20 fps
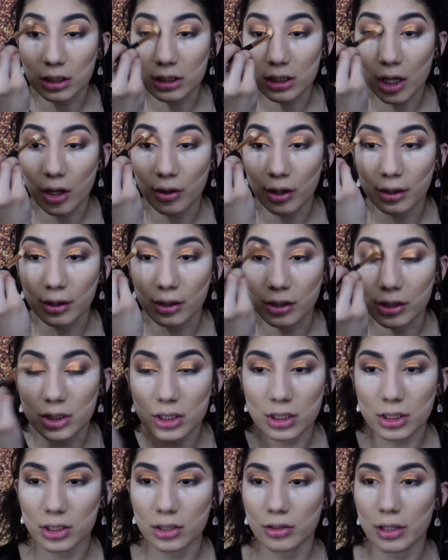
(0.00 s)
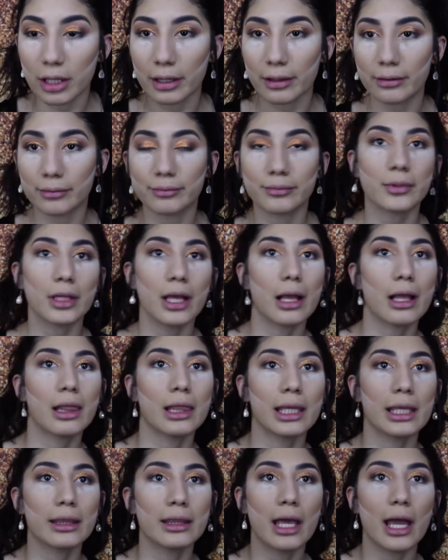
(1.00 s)
tell like there's still like a
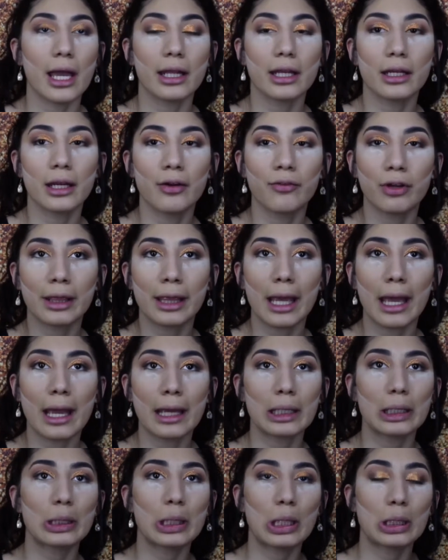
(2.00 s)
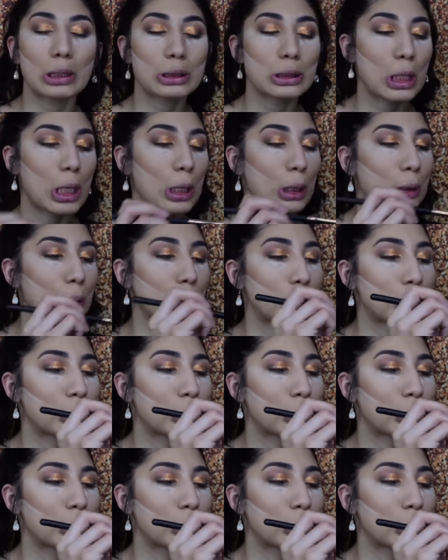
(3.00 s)
clean line and everything, and also yeah.